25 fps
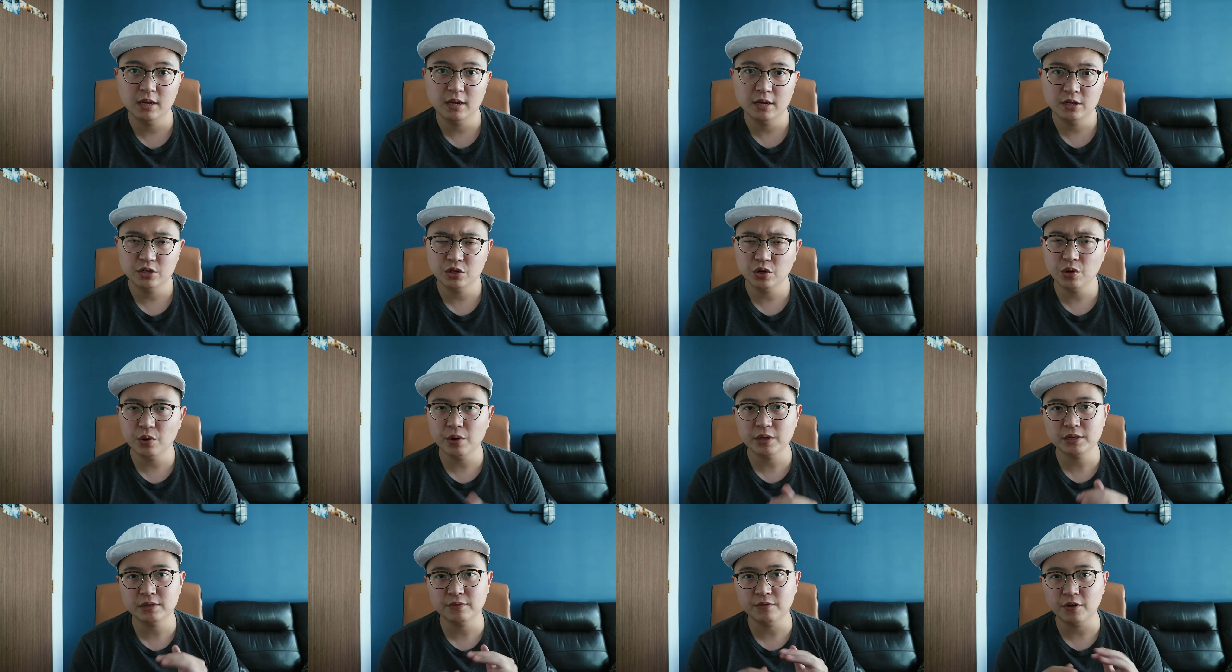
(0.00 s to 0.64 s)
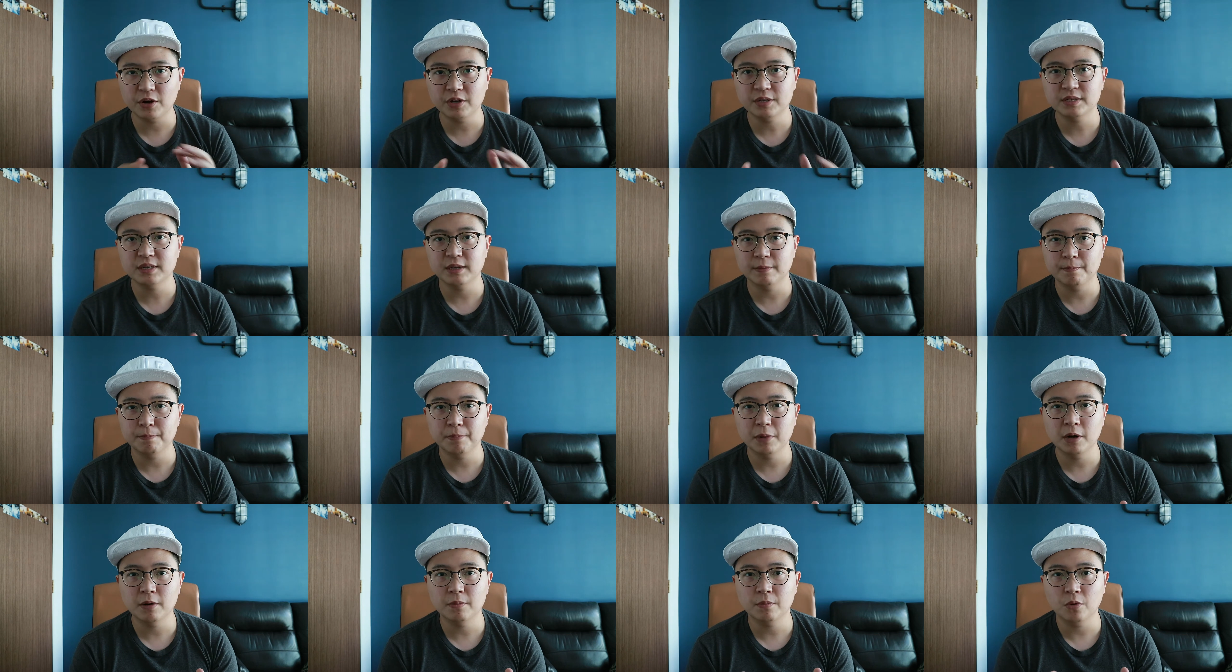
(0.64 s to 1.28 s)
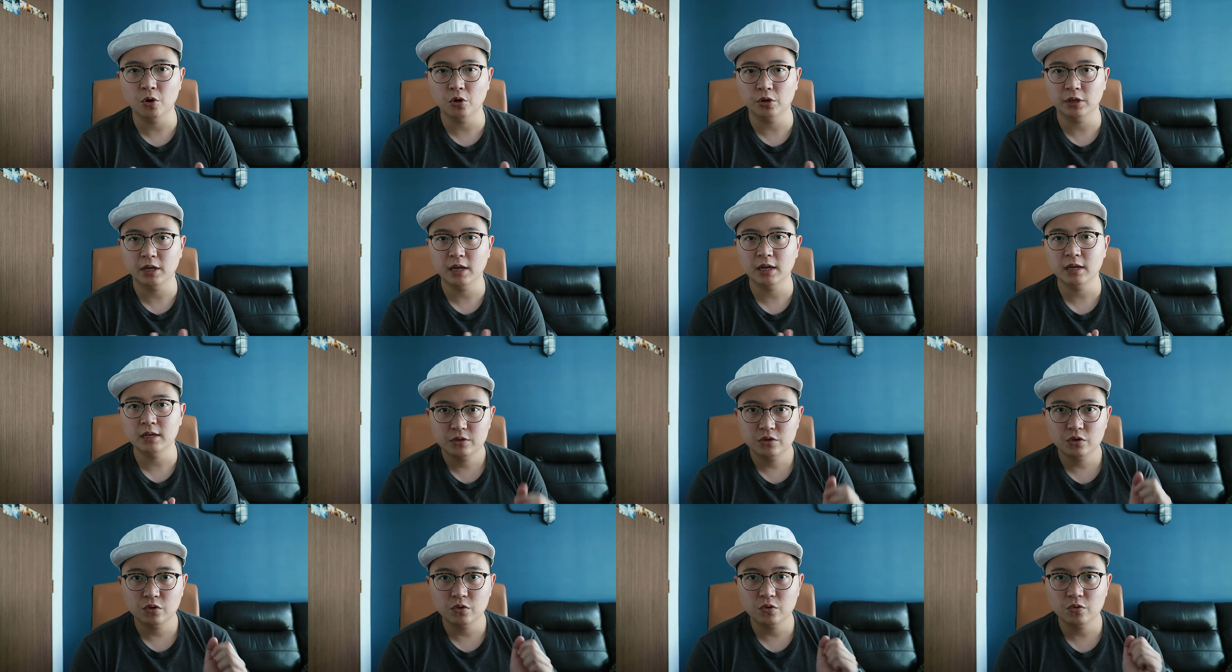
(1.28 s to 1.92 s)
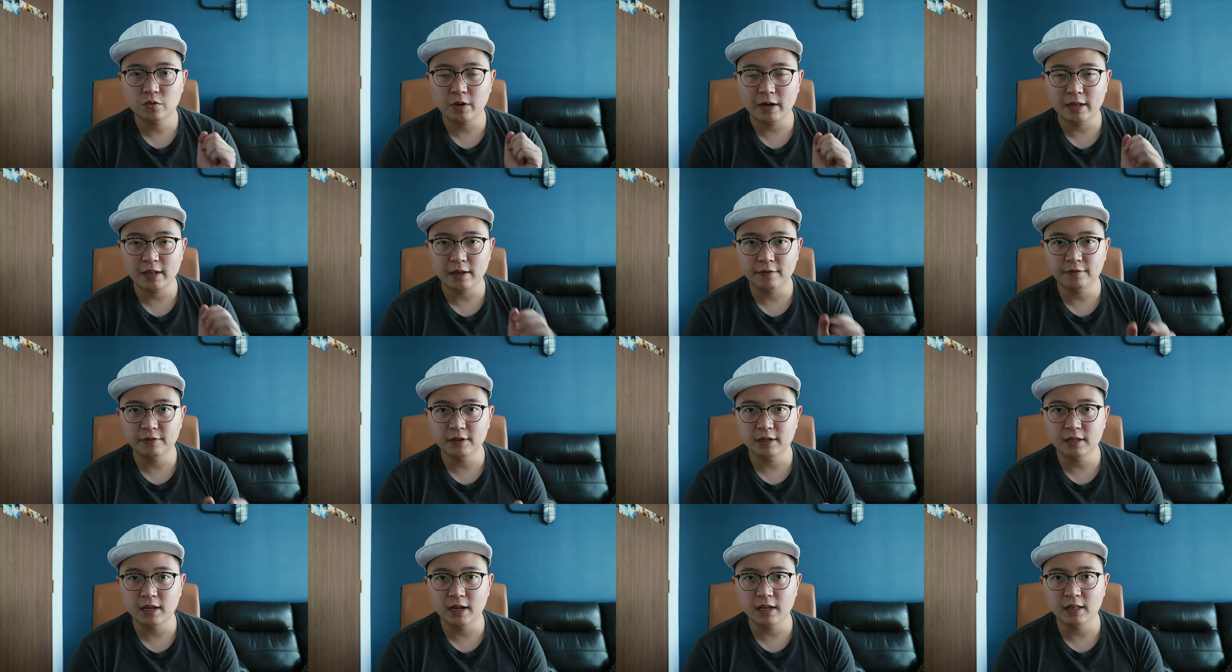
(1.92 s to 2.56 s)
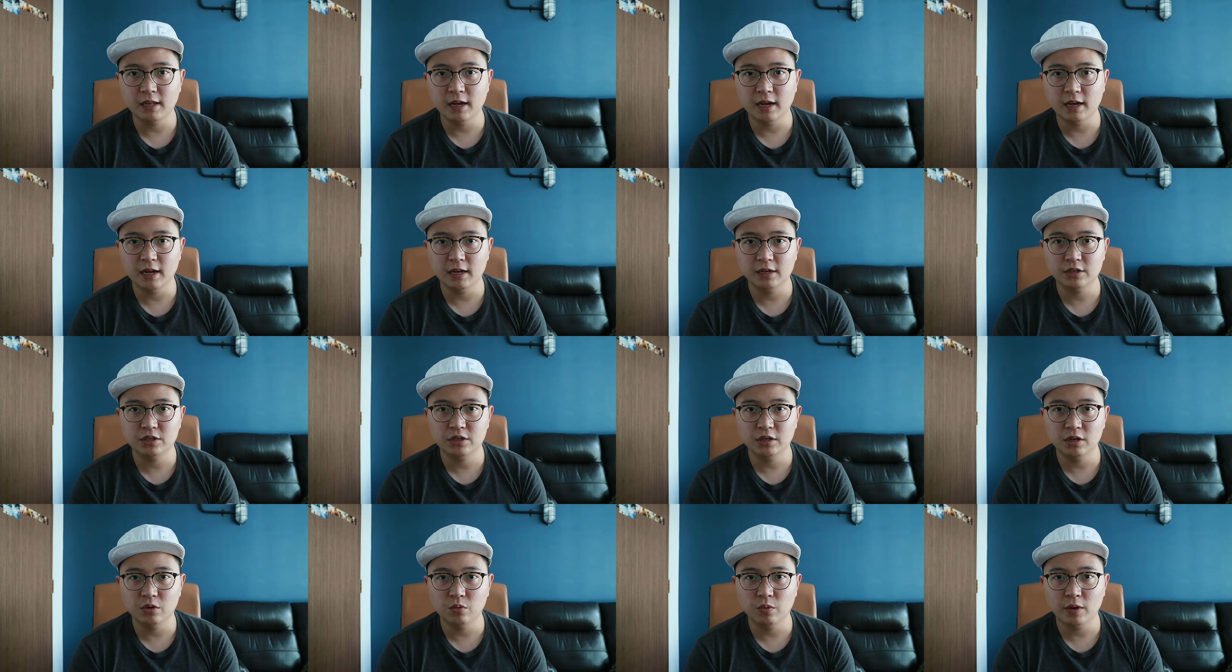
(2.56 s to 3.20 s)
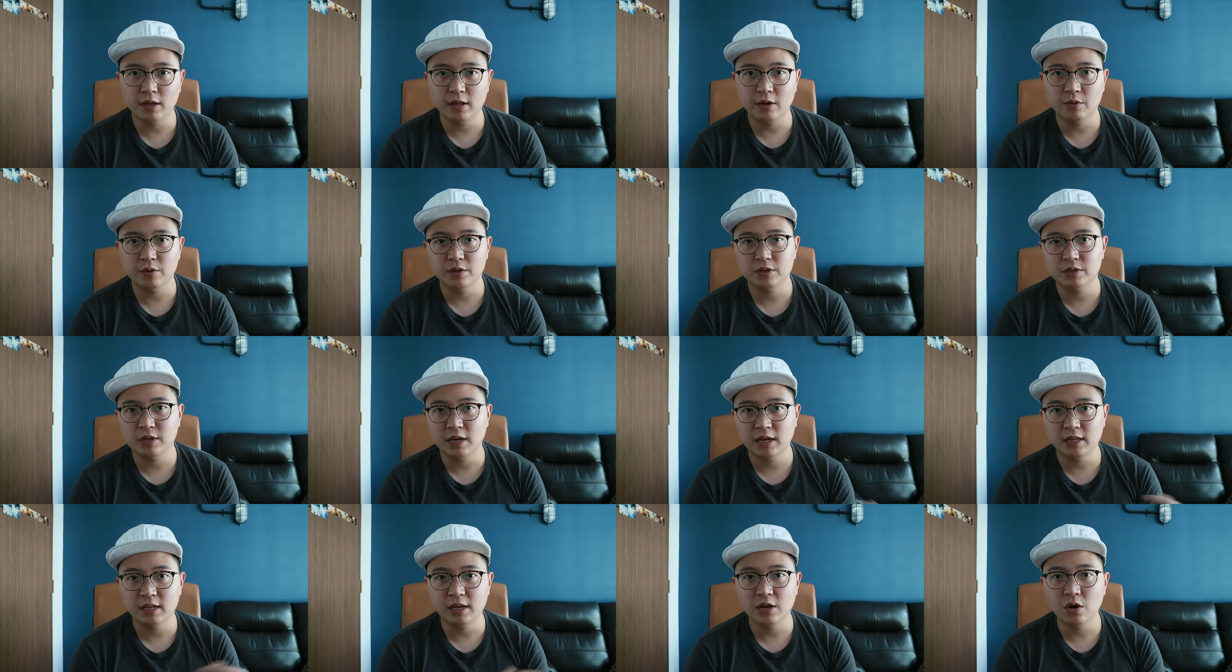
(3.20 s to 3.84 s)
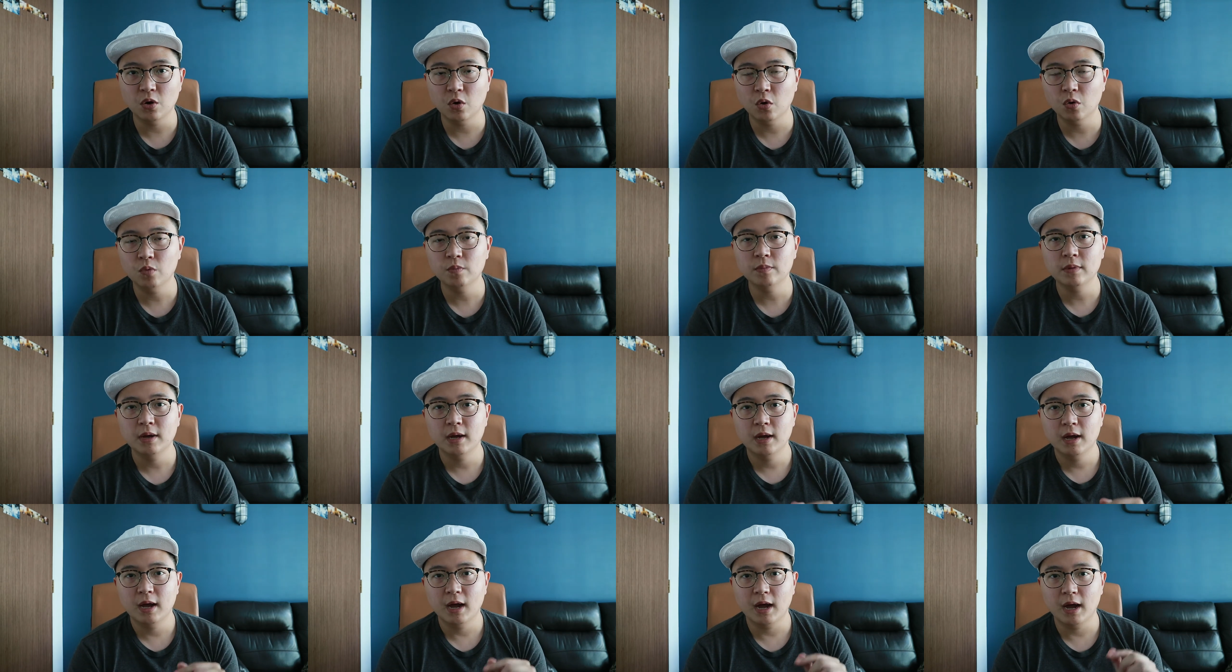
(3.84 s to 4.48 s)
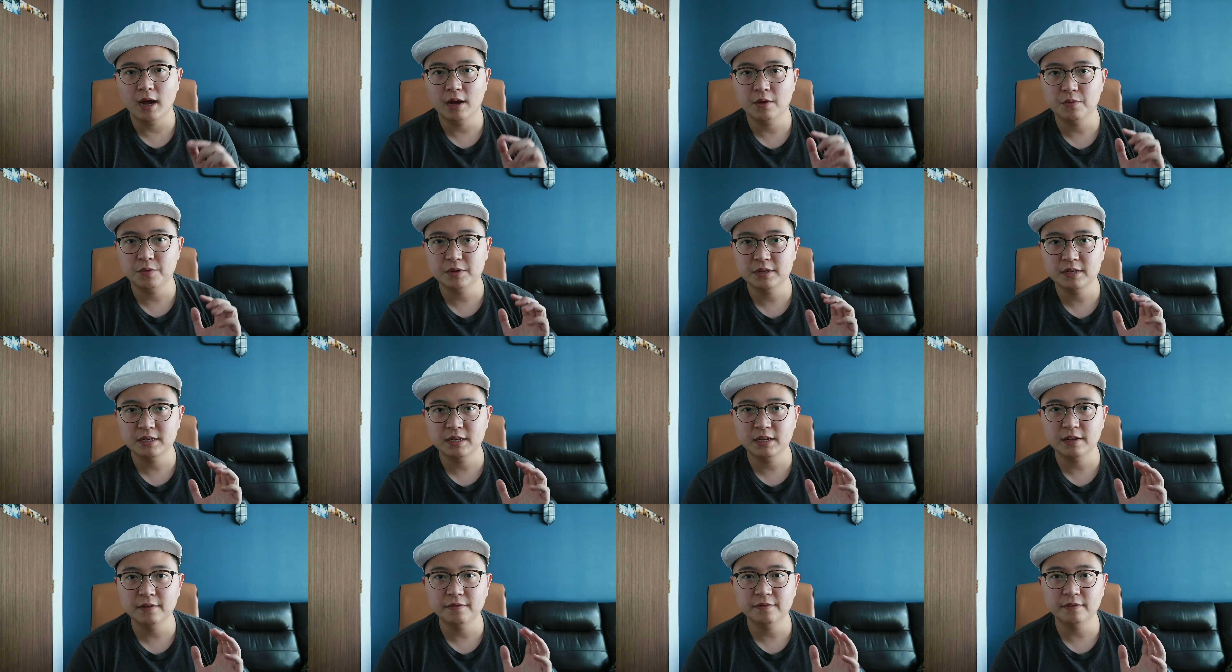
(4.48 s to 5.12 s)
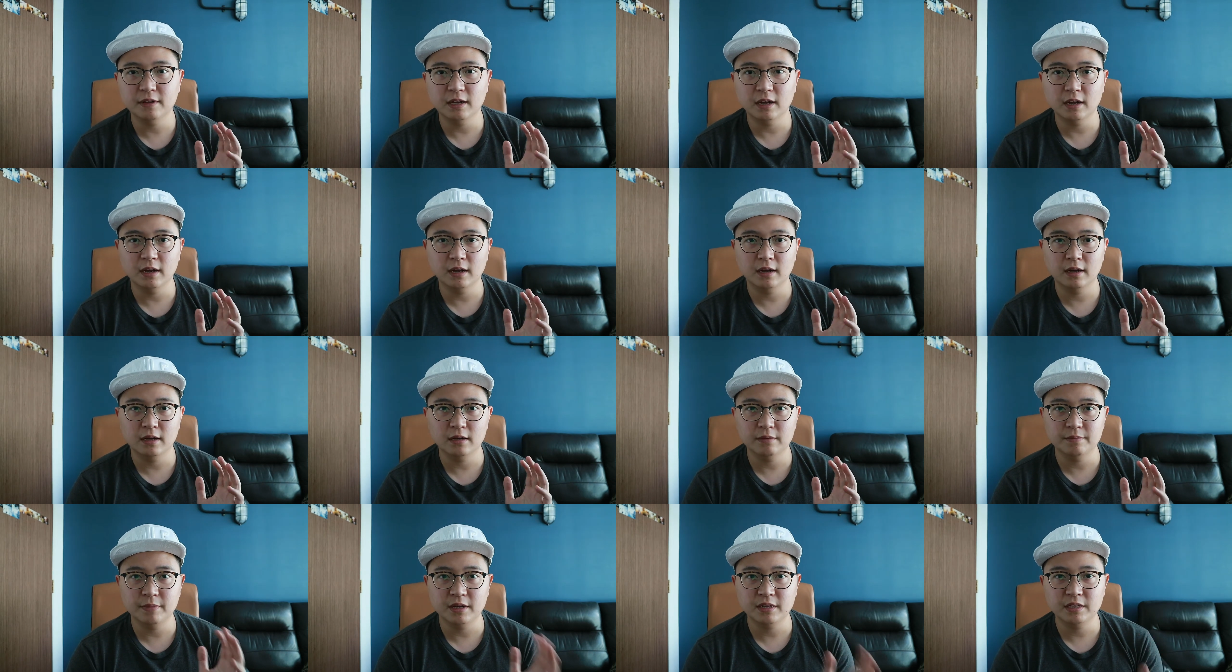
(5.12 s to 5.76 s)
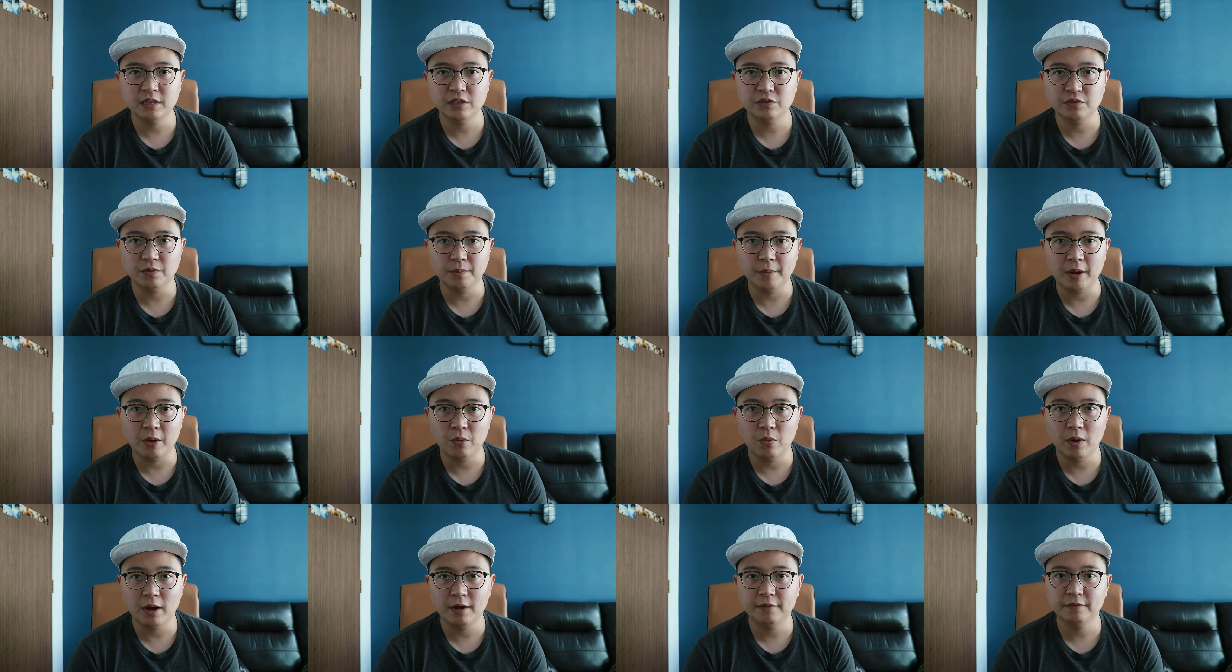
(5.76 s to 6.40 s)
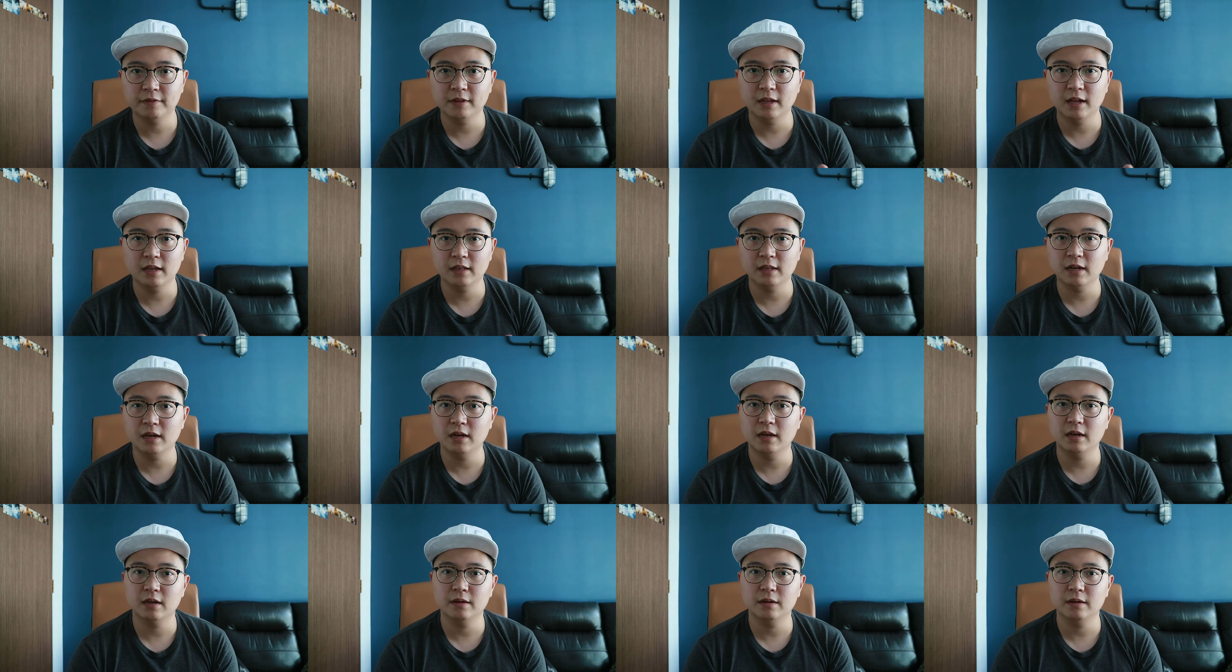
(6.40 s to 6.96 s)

So it was a very simple morning. So right after that, when I was heading home, I received a message from my wife that